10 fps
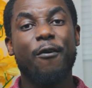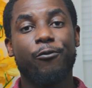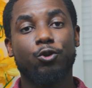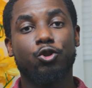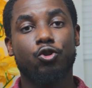I
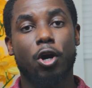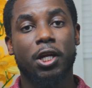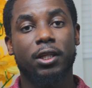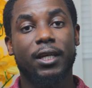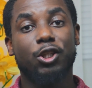first
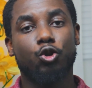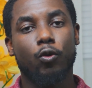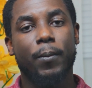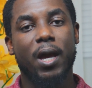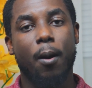started, it
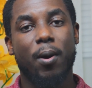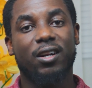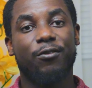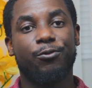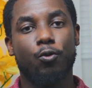took me about
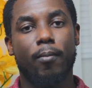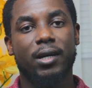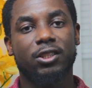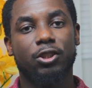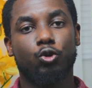a few
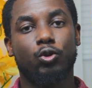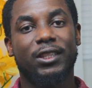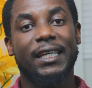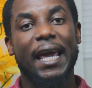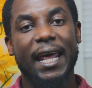months to
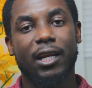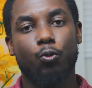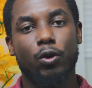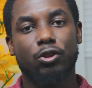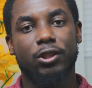see any
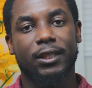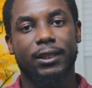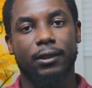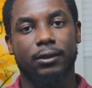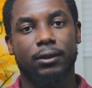real
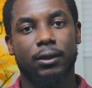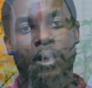success.